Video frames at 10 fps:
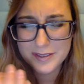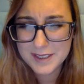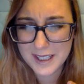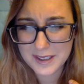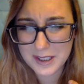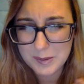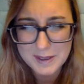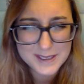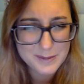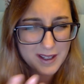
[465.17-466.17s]
telling you about
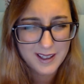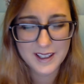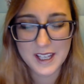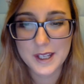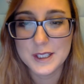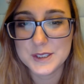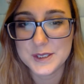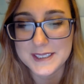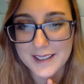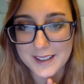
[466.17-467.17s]
something, so
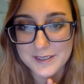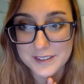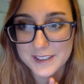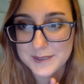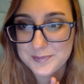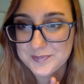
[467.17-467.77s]
it's kind of different.